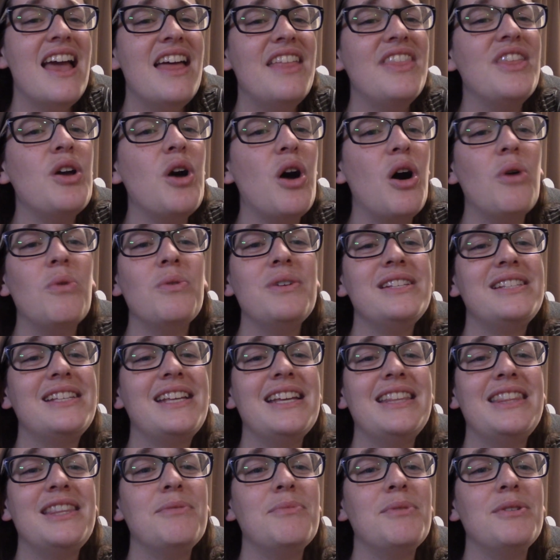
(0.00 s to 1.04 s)
And they always
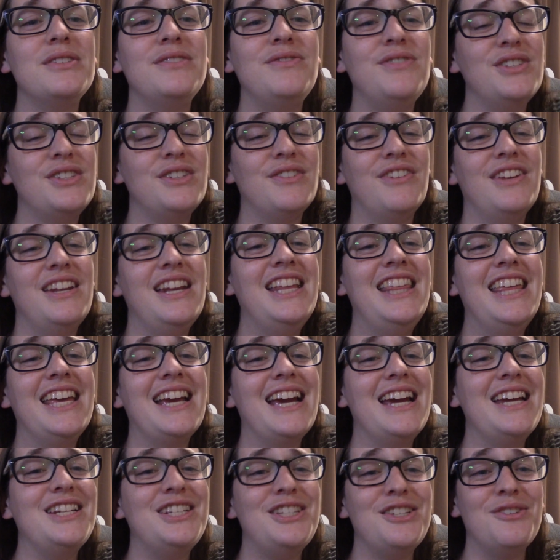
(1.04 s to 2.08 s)
get the most views of anything
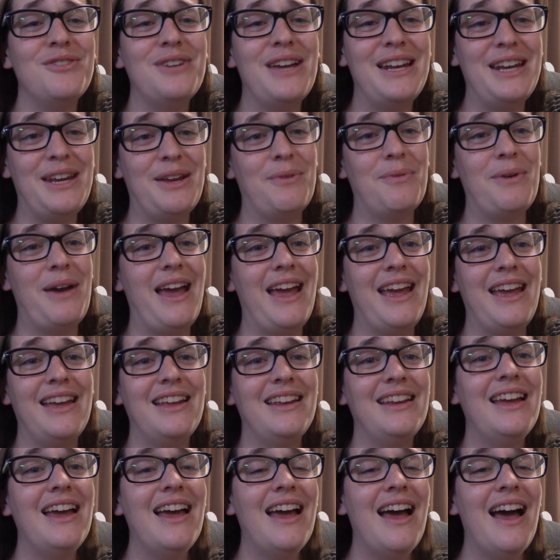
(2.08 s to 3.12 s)
I do anyway.